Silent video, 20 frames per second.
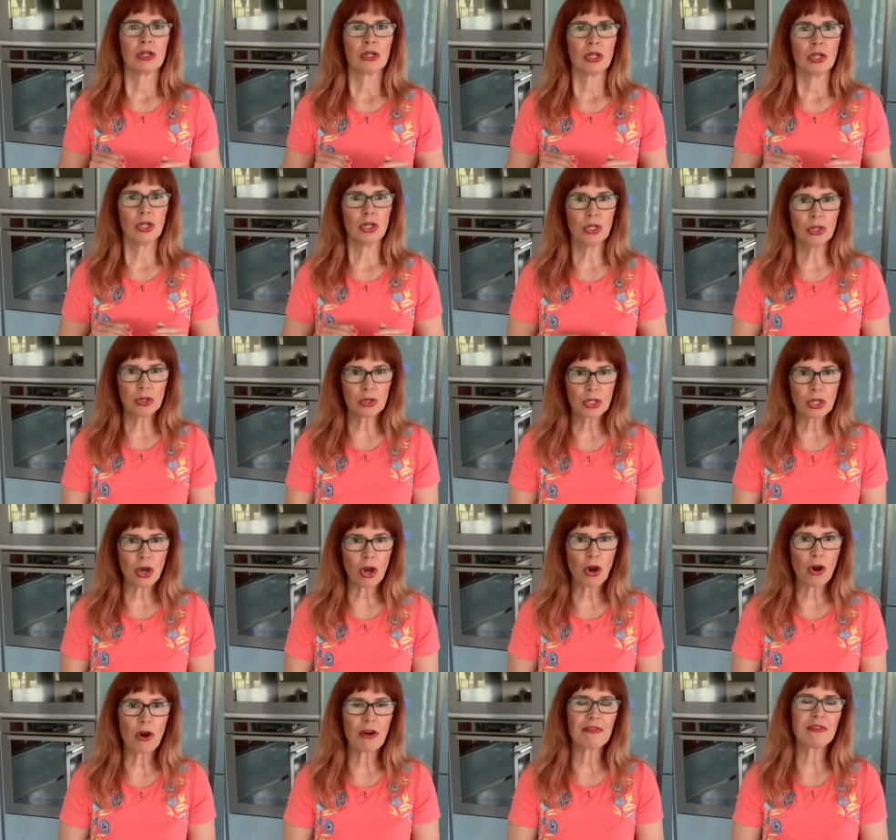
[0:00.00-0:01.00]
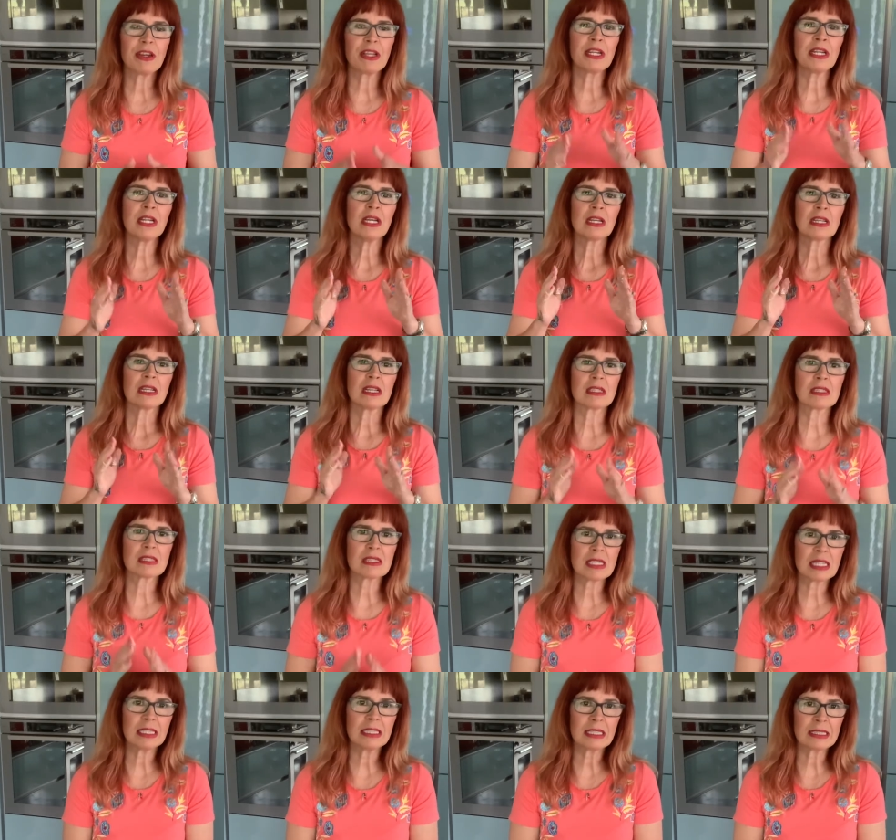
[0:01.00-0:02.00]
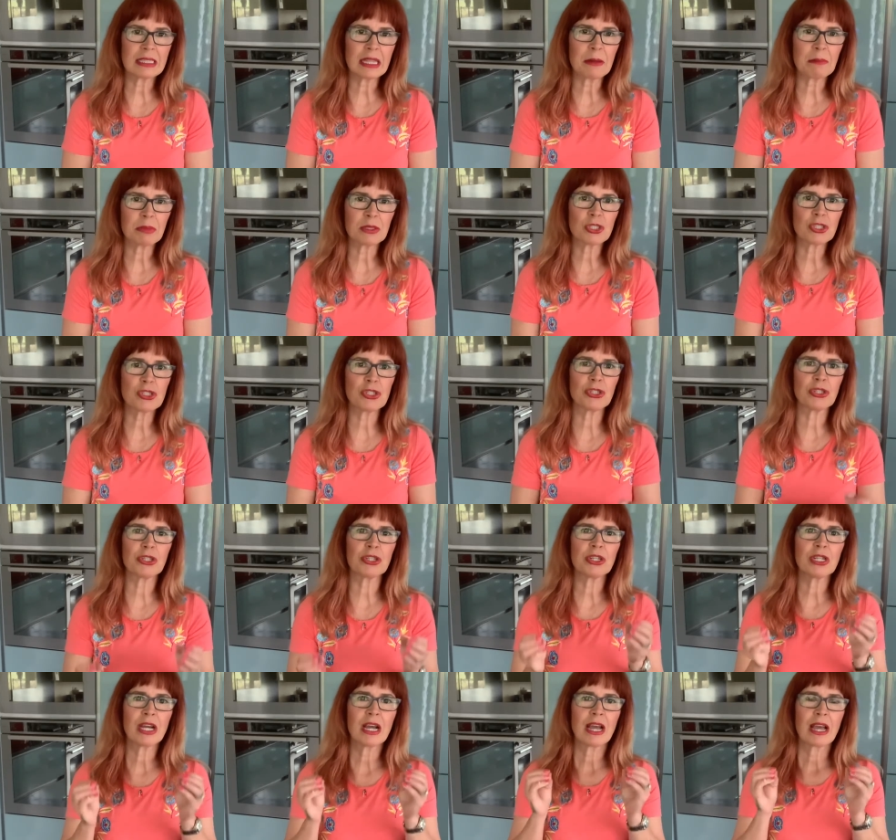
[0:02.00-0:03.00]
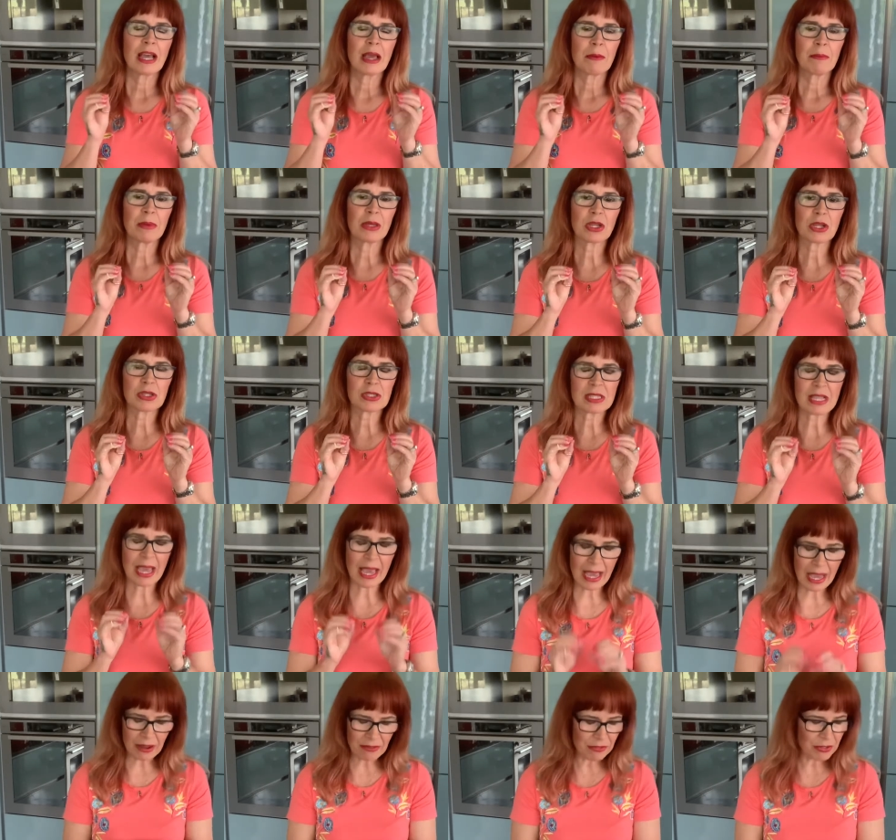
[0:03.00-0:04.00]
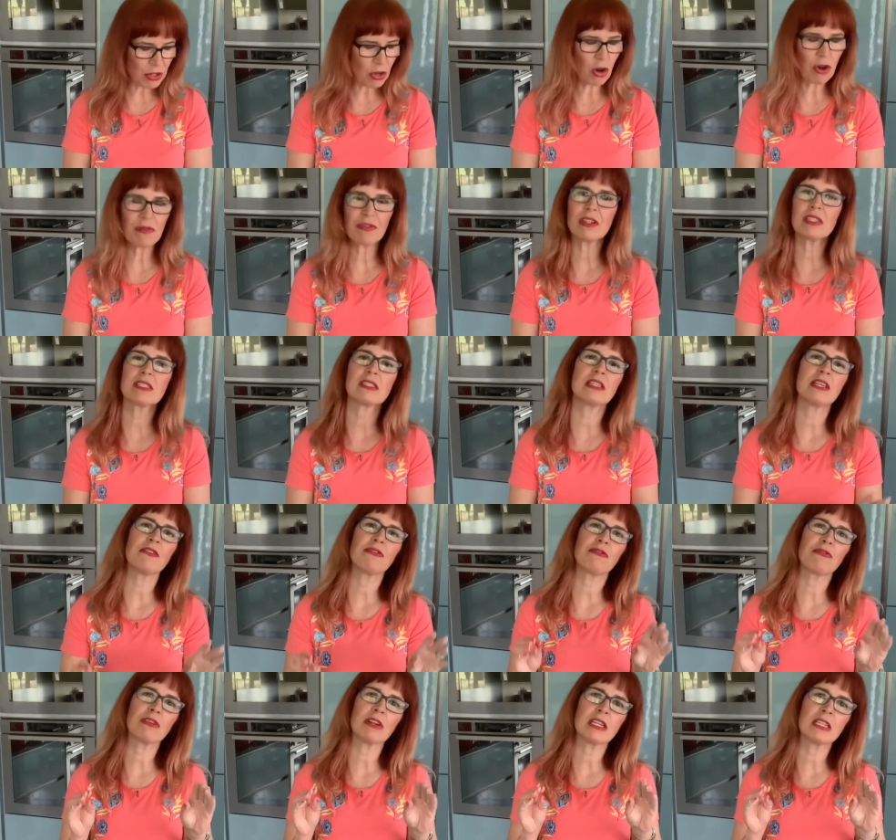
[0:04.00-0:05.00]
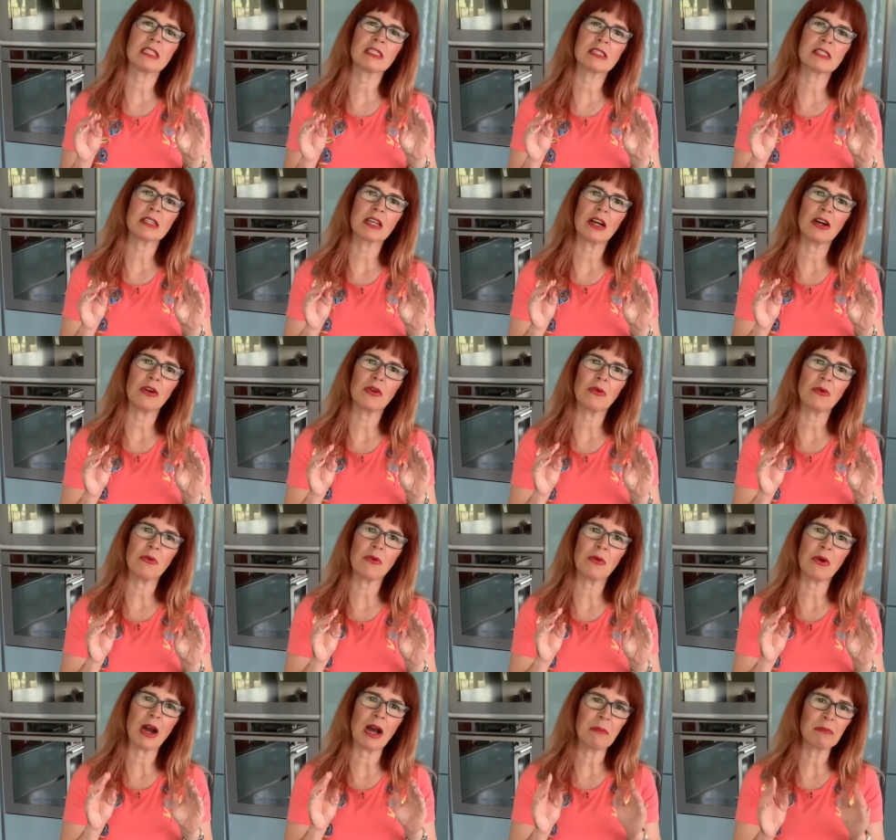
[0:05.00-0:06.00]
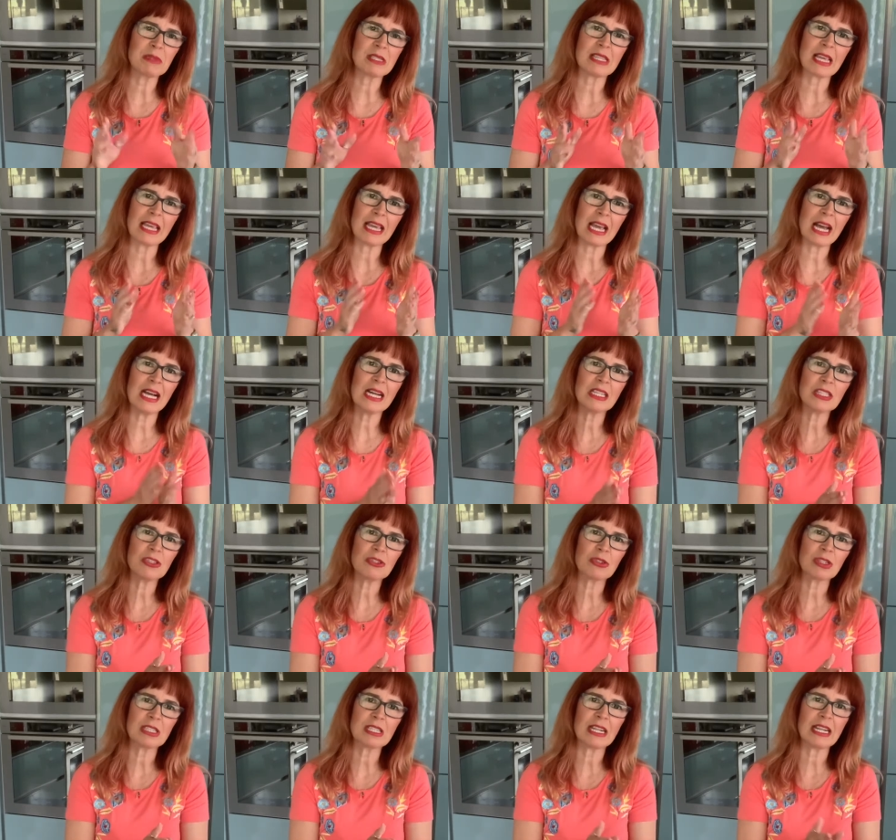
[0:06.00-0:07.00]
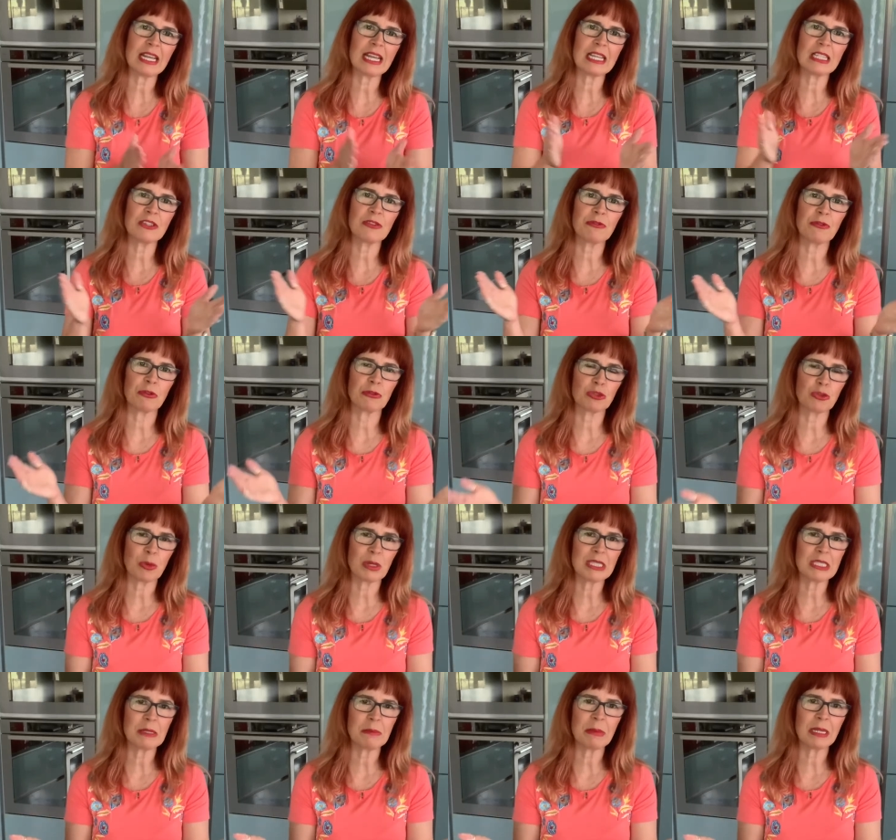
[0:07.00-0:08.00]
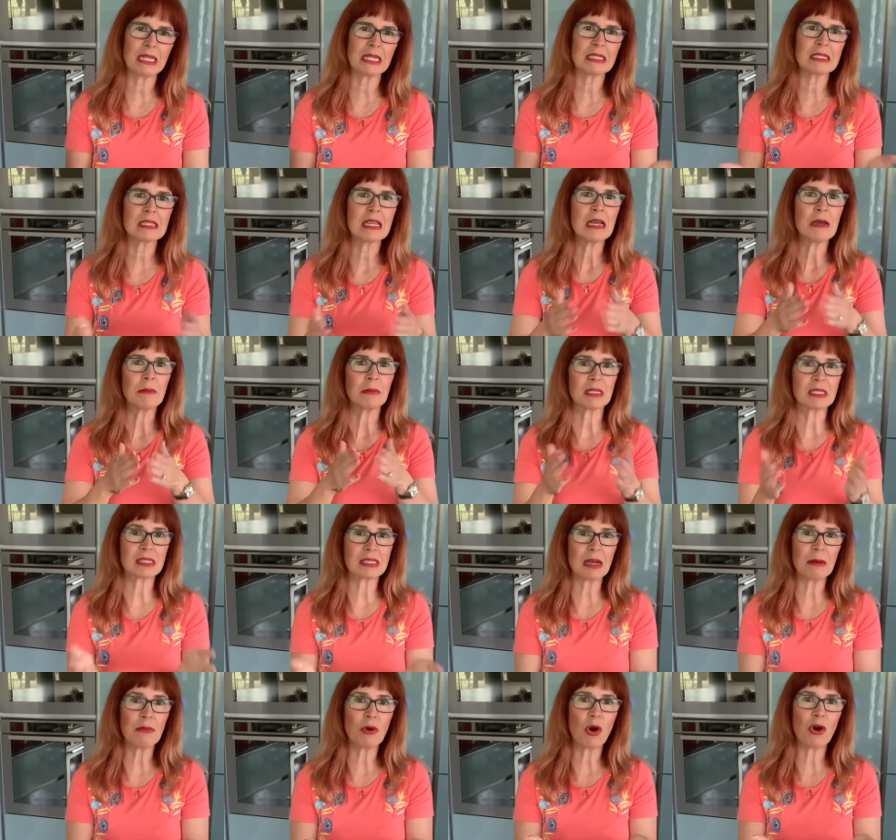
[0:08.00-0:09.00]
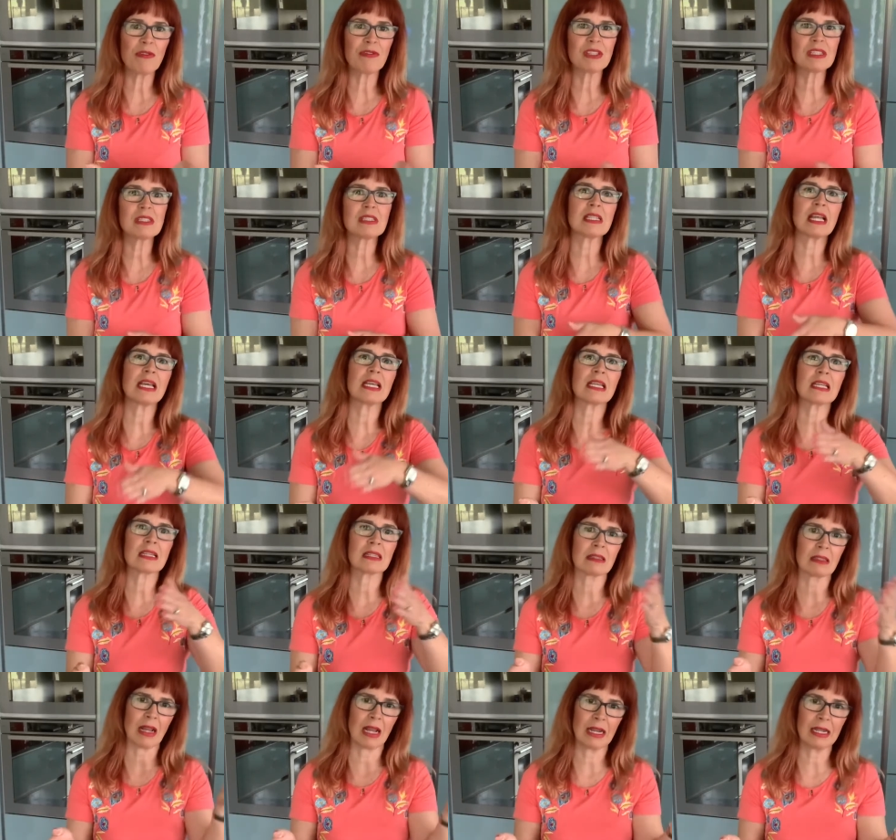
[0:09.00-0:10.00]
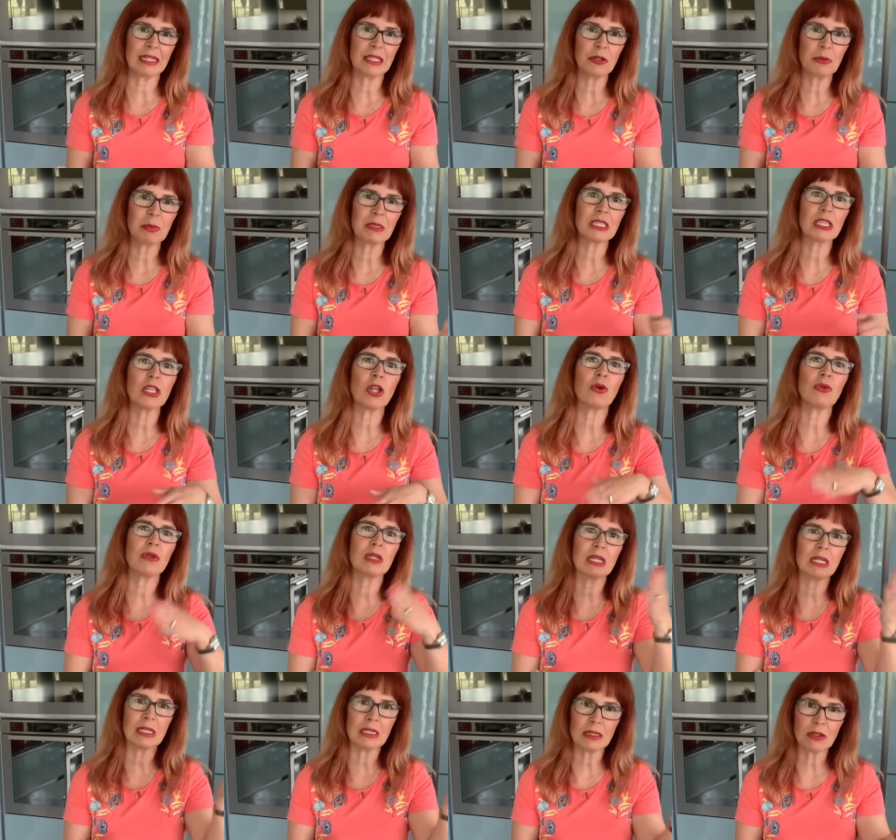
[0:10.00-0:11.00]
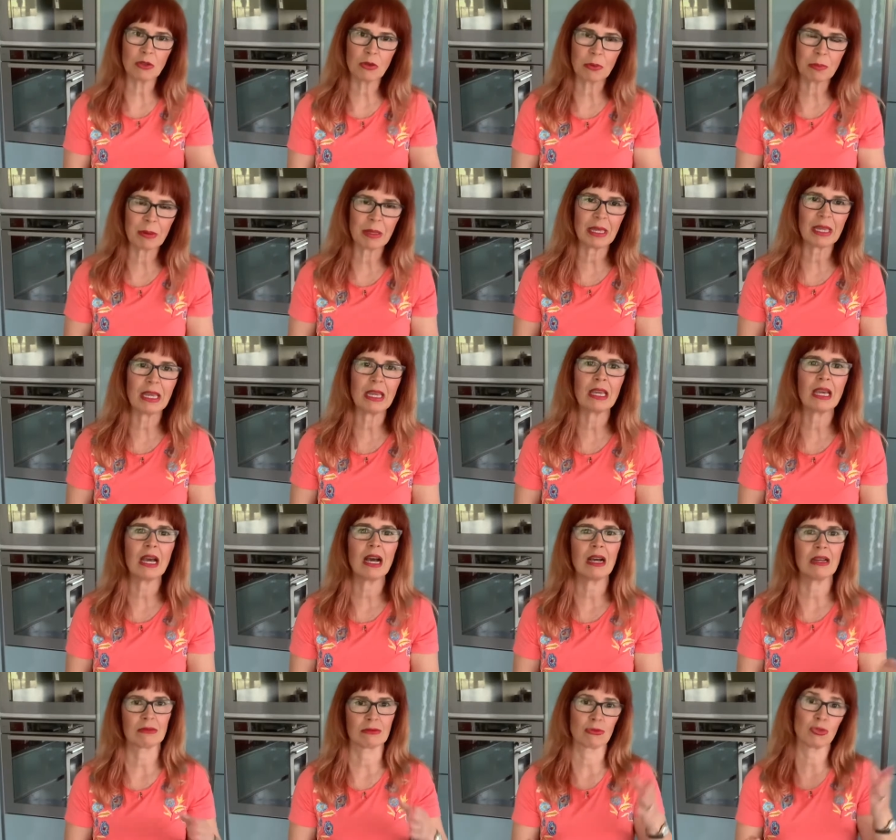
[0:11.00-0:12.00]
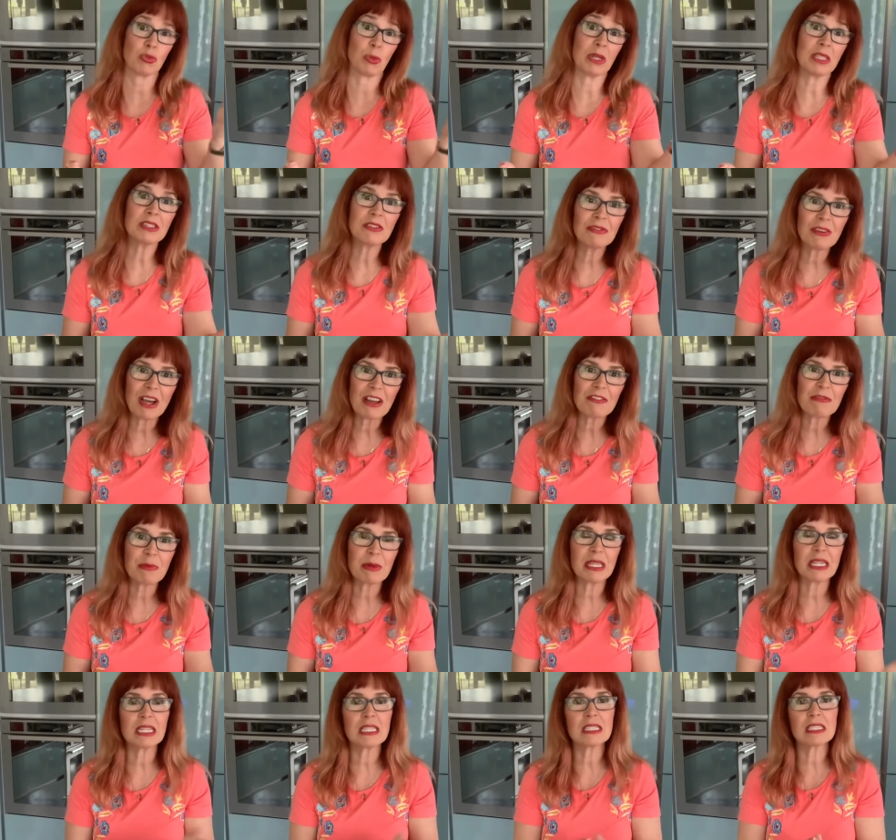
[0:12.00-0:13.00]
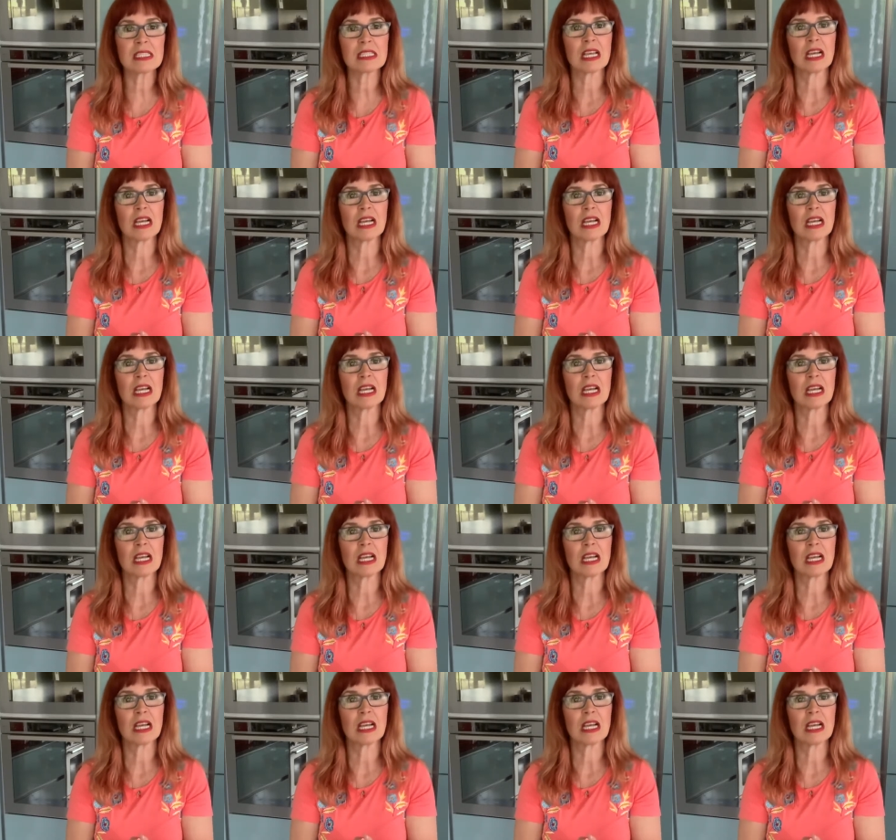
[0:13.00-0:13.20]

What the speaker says: look your oven and see the temperature, because every oven is different. I'm saying 108 for 20 minutes, but some ovens take a little bit longer, will be 25 minutes.